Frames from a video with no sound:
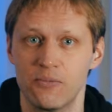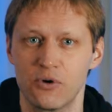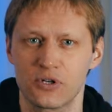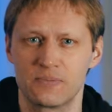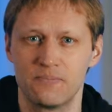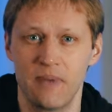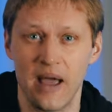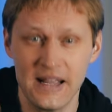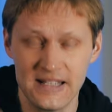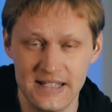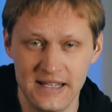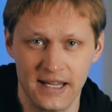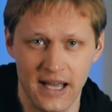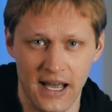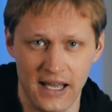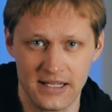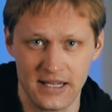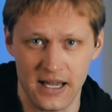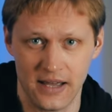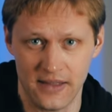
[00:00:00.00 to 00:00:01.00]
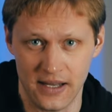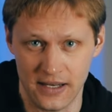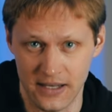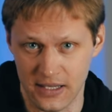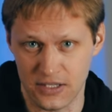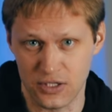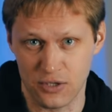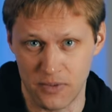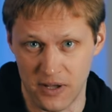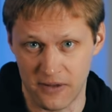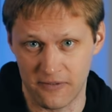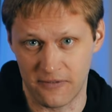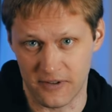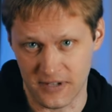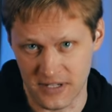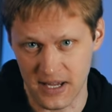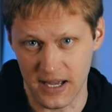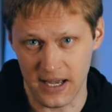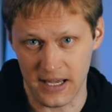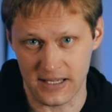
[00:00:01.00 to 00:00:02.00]
the most basic idea that needs to be
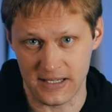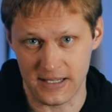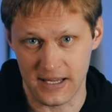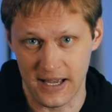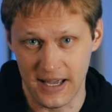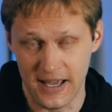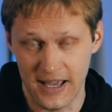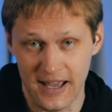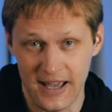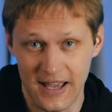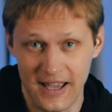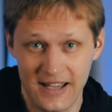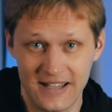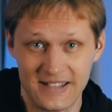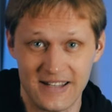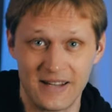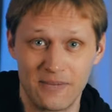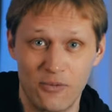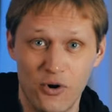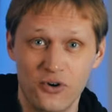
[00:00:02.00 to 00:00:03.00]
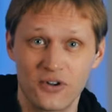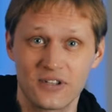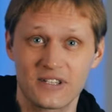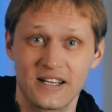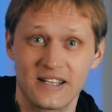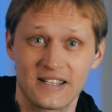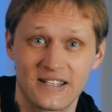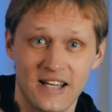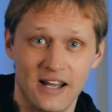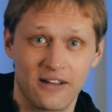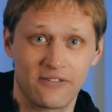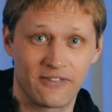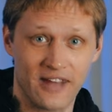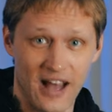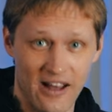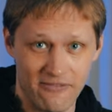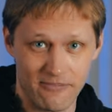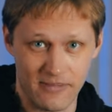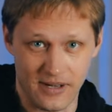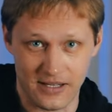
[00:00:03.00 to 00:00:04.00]
emphasized is the of
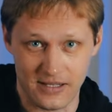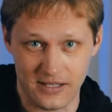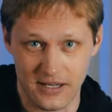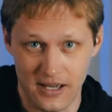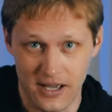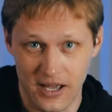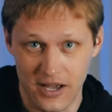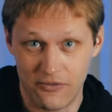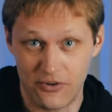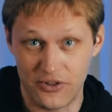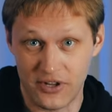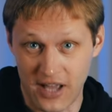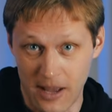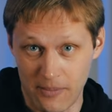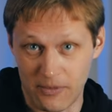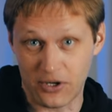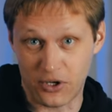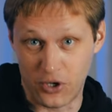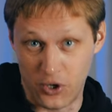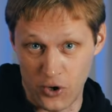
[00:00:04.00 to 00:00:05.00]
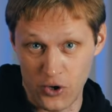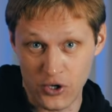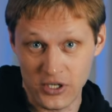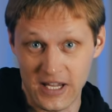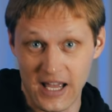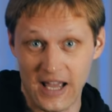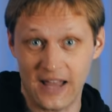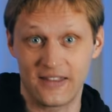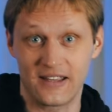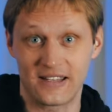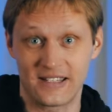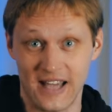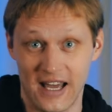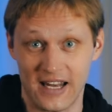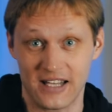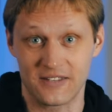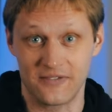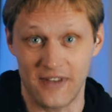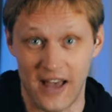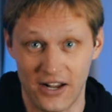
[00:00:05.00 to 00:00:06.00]
self-government for the common good and the
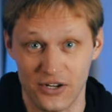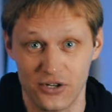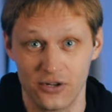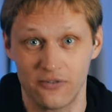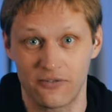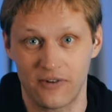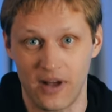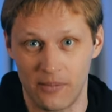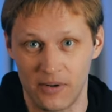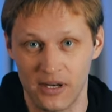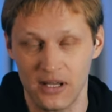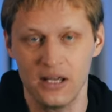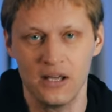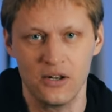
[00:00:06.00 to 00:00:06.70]
satisfaction of common